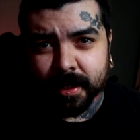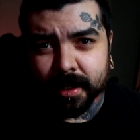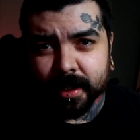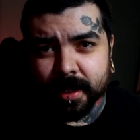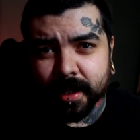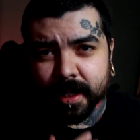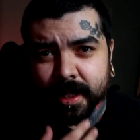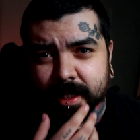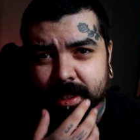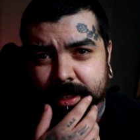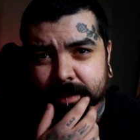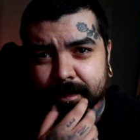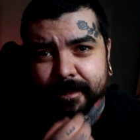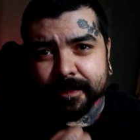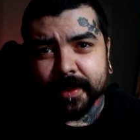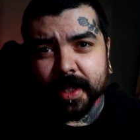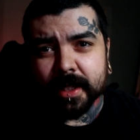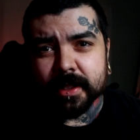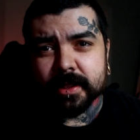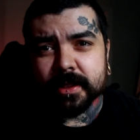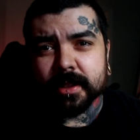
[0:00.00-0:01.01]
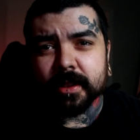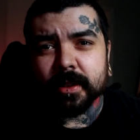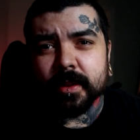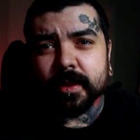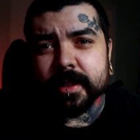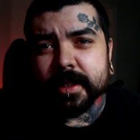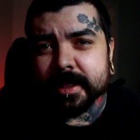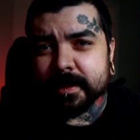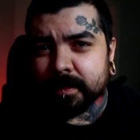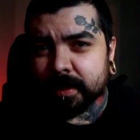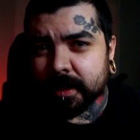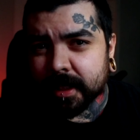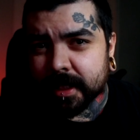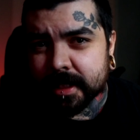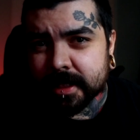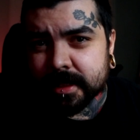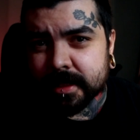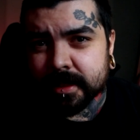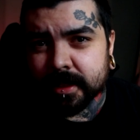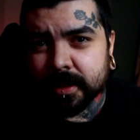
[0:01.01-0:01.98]
All right. I used to go to this
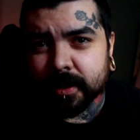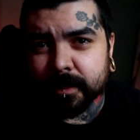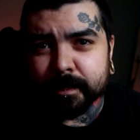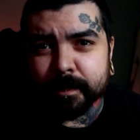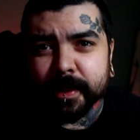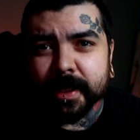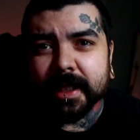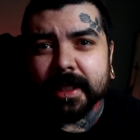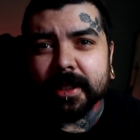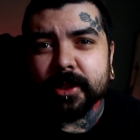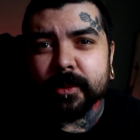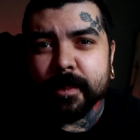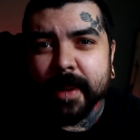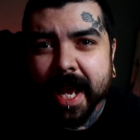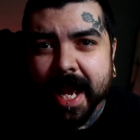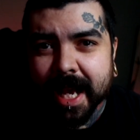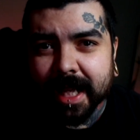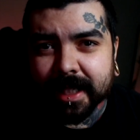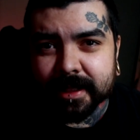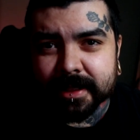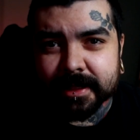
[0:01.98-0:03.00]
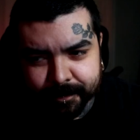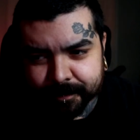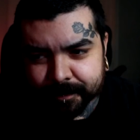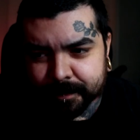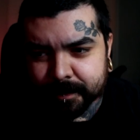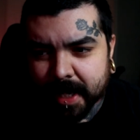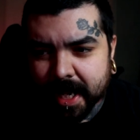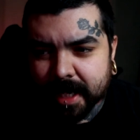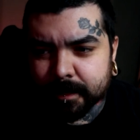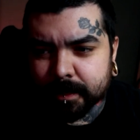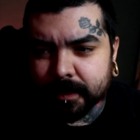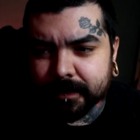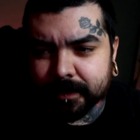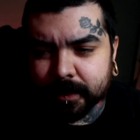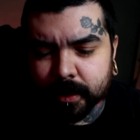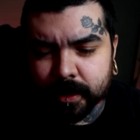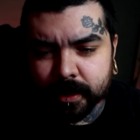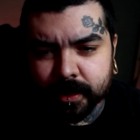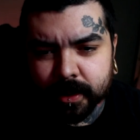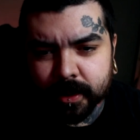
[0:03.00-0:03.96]
place called Billiard Palace. Back
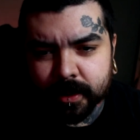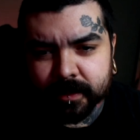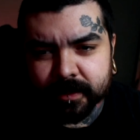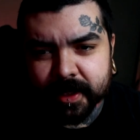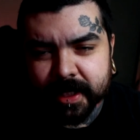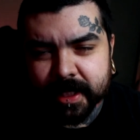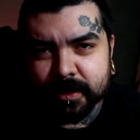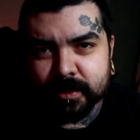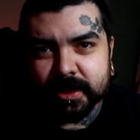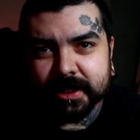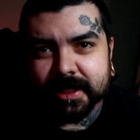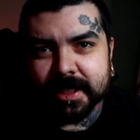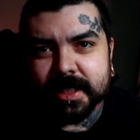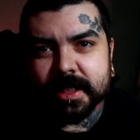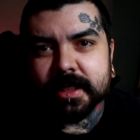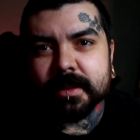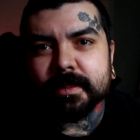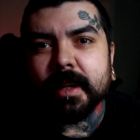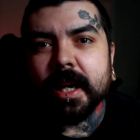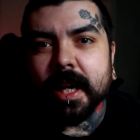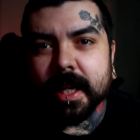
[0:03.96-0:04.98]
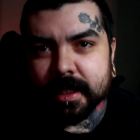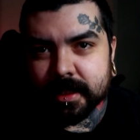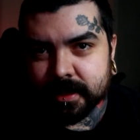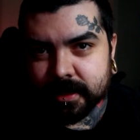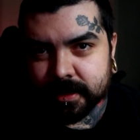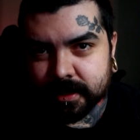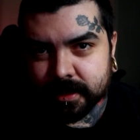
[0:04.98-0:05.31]
before COVID, it was the spot.